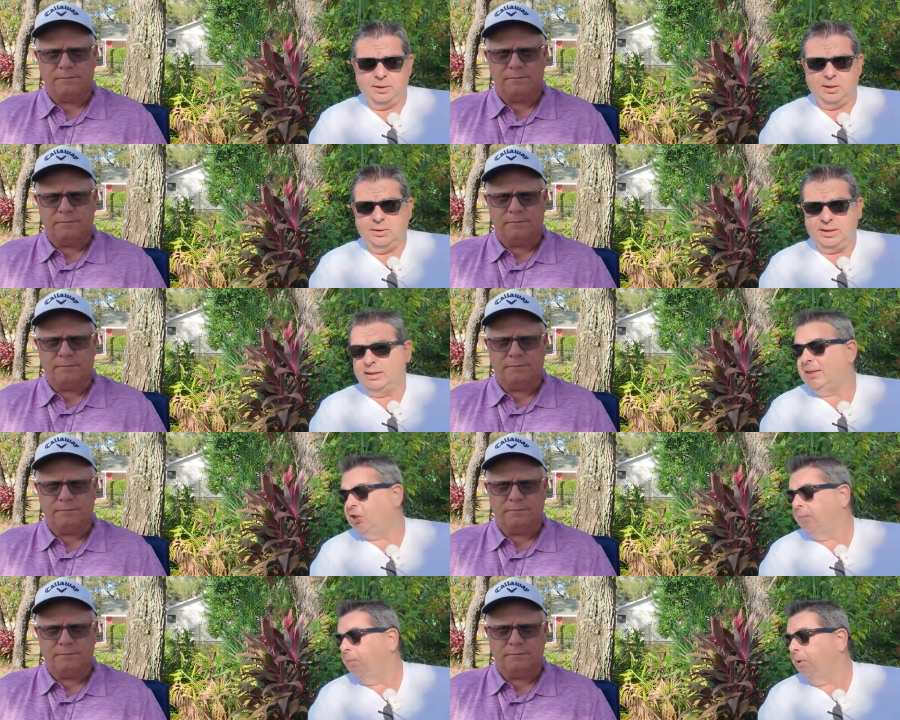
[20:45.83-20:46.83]
Speaker 1: below. I'll
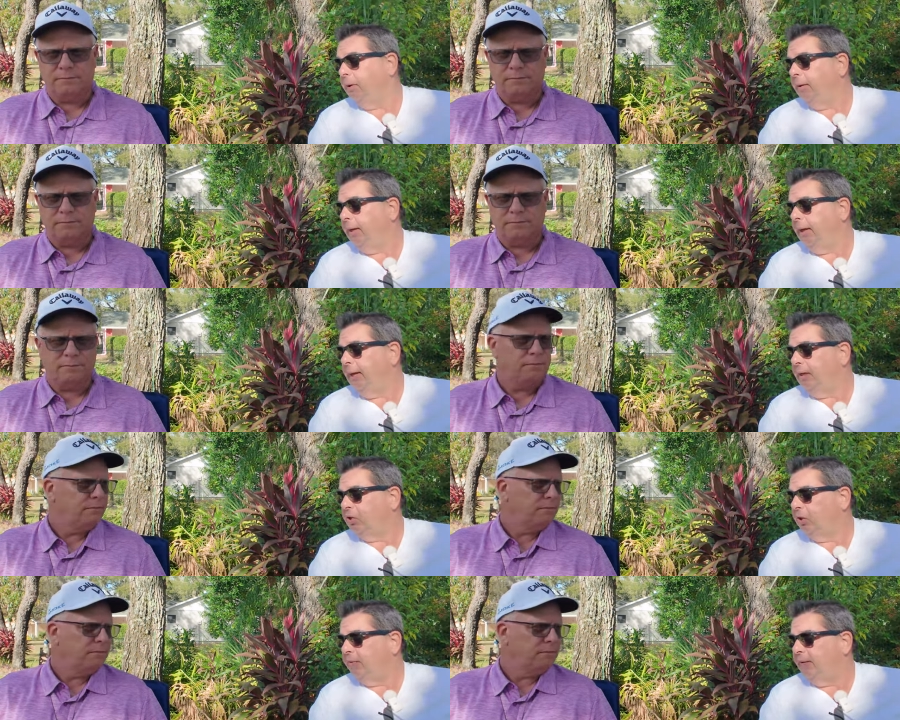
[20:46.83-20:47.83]
actually put a
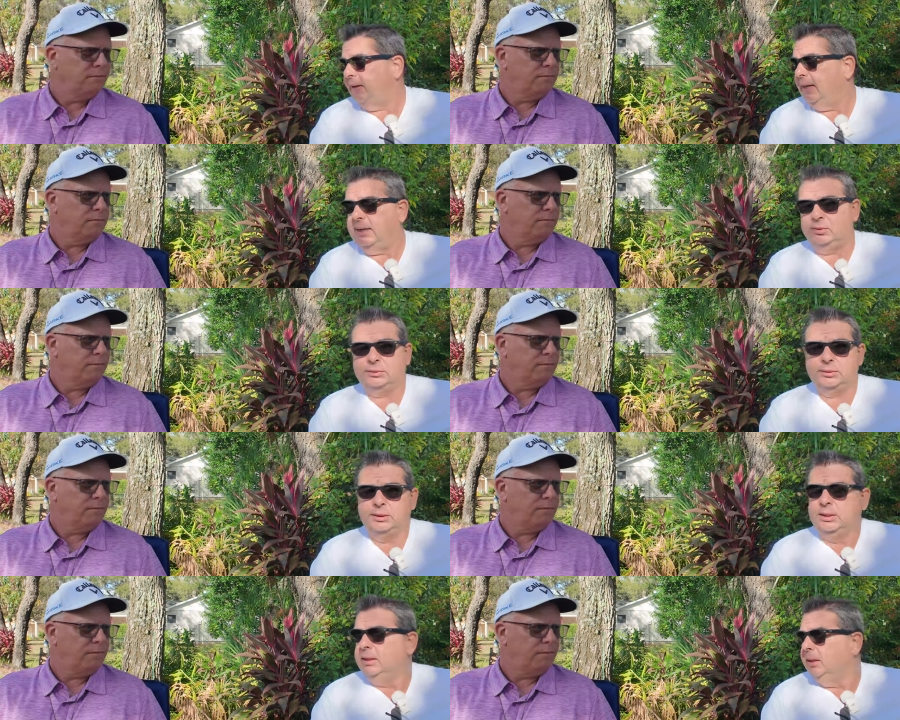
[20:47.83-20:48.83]
survey out
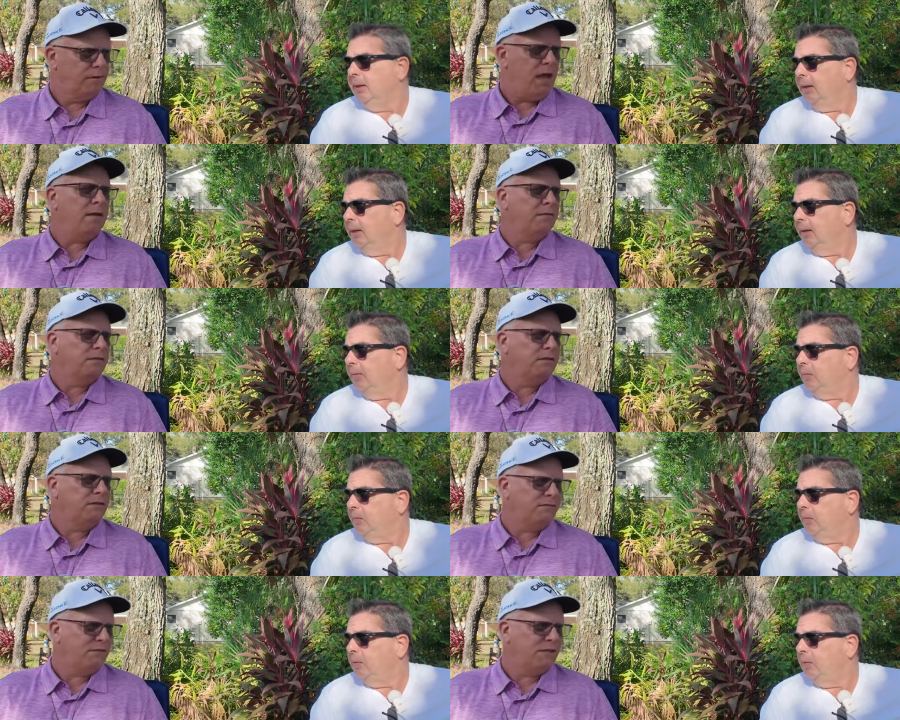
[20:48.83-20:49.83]
yeah,
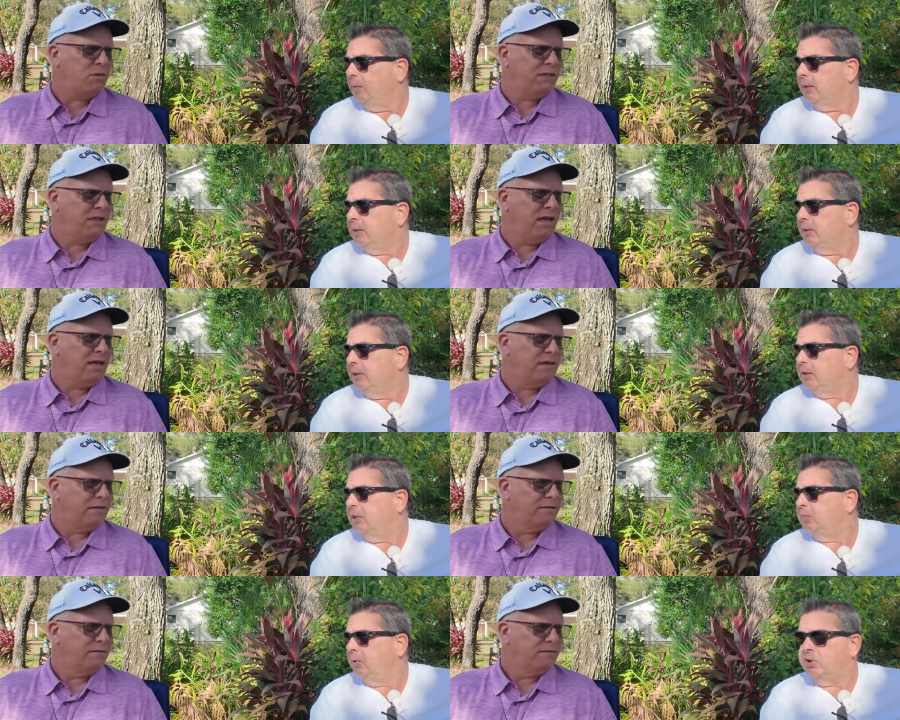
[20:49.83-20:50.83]
let's, let's see what let's, they like. Let's,
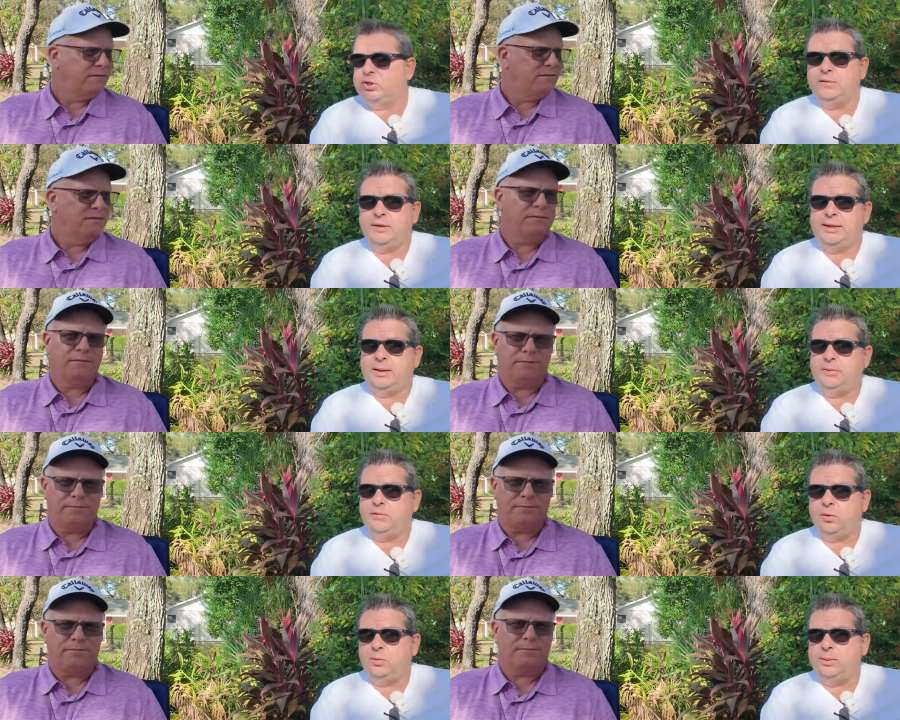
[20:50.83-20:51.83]
let's, put a survey out
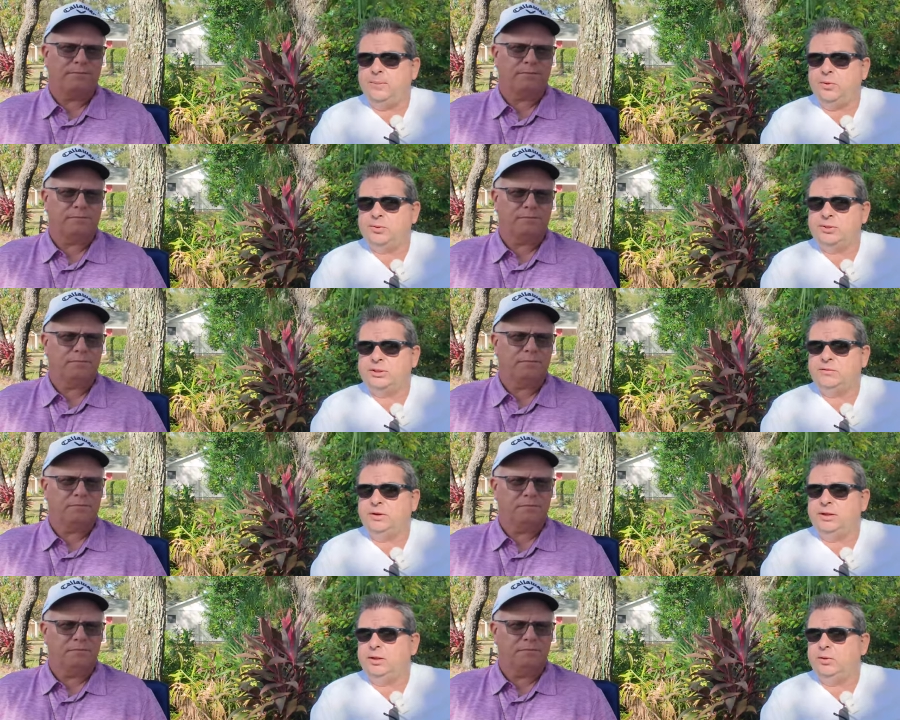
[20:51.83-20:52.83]
before we post this
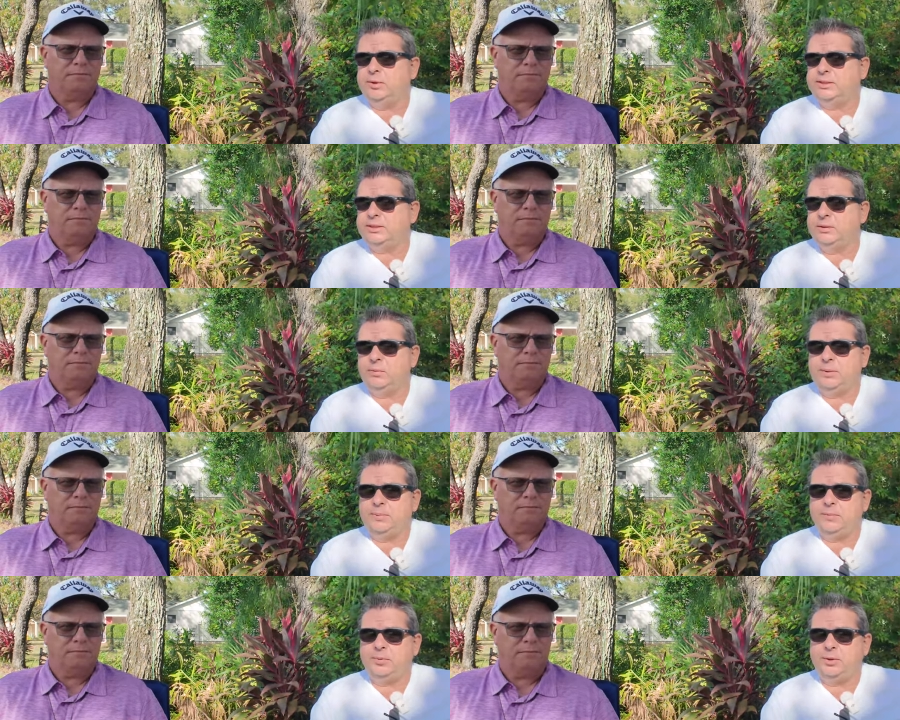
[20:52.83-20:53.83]
video and see what
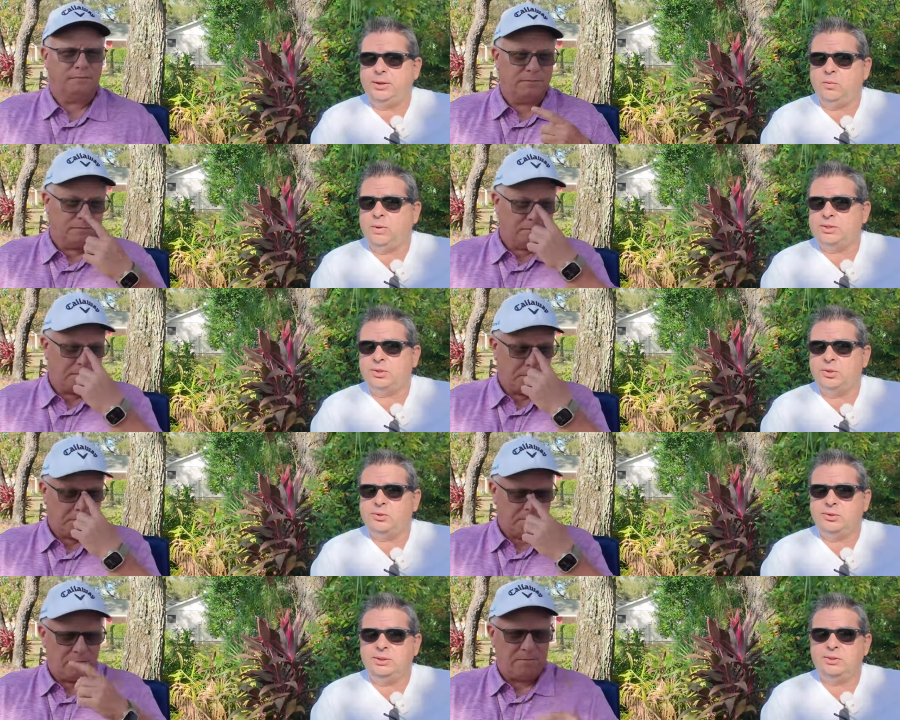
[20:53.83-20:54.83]
people think West
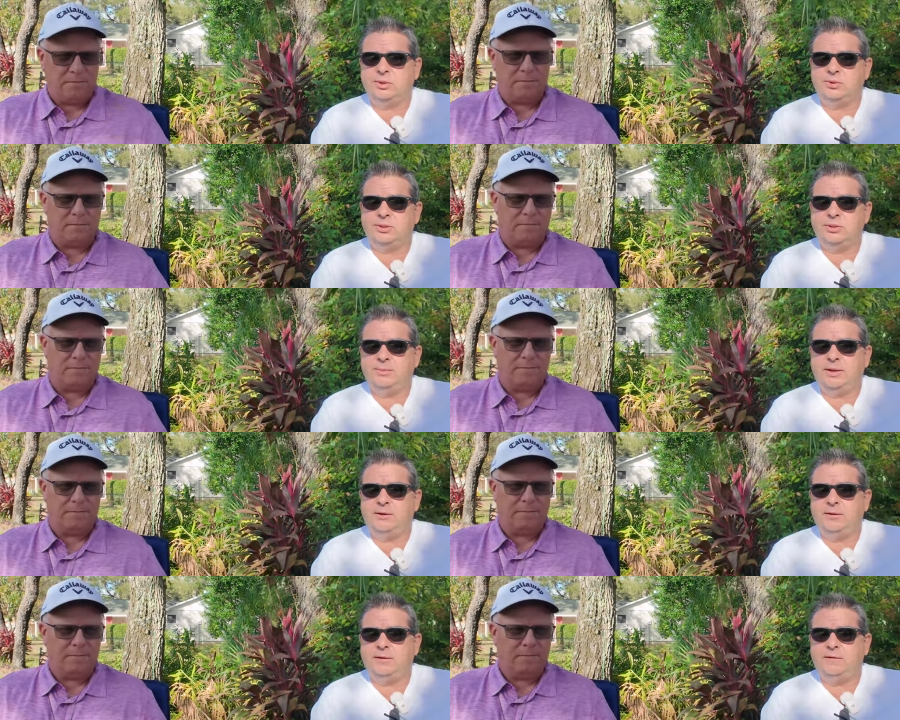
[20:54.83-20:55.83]
Coast or East Coast is
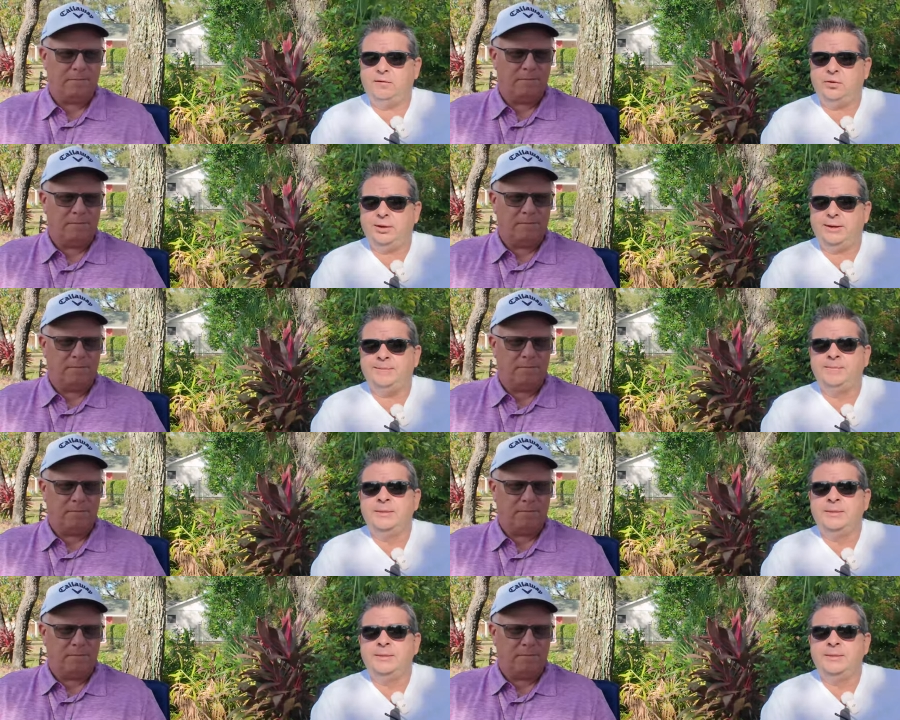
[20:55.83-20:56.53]
better of Florida.